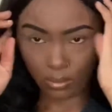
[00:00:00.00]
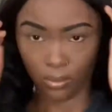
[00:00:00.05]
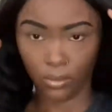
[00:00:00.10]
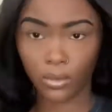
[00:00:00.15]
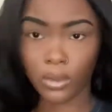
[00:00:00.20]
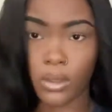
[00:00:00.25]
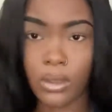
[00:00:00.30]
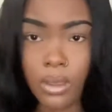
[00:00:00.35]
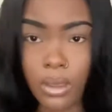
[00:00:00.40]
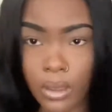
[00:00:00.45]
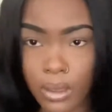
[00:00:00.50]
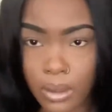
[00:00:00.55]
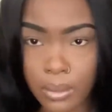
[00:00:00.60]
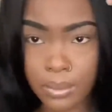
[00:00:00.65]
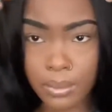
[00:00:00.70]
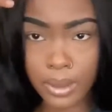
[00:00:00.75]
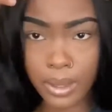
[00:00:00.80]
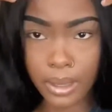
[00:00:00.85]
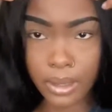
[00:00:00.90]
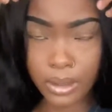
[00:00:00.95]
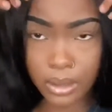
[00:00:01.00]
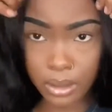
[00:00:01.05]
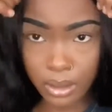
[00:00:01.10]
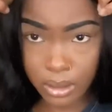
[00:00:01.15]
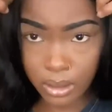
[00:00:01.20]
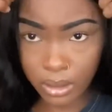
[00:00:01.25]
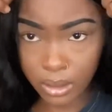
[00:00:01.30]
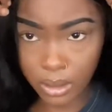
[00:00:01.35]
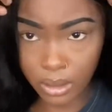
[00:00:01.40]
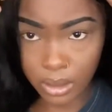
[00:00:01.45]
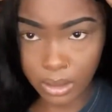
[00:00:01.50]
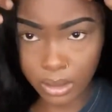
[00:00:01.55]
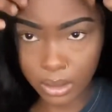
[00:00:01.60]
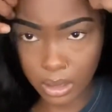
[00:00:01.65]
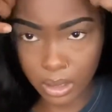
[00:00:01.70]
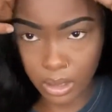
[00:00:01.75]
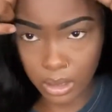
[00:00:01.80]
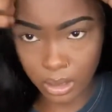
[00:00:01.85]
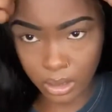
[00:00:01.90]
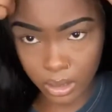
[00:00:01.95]
Okay, I'm back, and
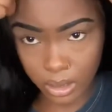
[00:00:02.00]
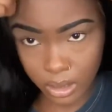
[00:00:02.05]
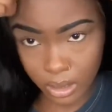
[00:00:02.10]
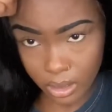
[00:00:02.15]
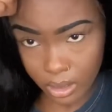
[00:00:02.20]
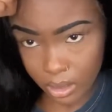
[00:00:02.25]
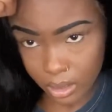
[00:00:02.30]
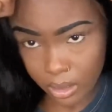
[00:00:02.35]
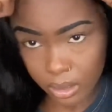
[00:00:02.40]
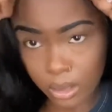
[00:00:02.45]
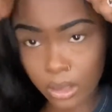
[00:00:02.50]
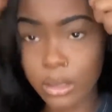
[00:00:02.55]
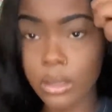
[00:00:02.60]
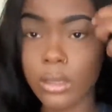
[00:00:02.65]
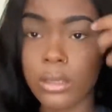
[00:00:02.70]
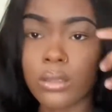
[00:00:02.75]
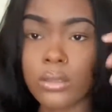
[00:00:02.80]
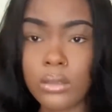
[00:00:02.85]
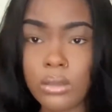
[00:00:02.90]
I cut the lace